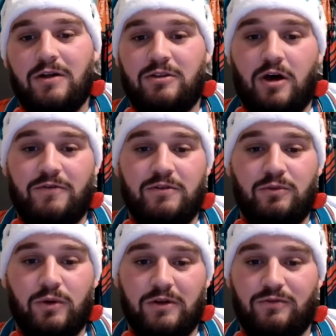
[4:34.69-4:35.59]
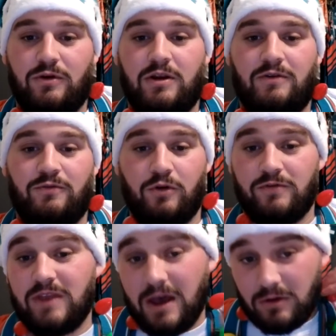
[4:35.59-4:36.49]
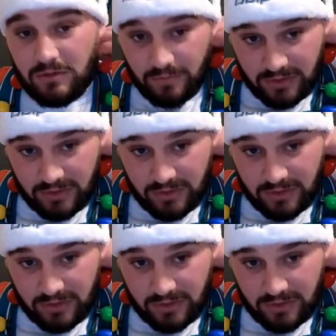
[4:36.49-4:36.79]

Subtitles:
Dolphins 1 of 1 on fourth down.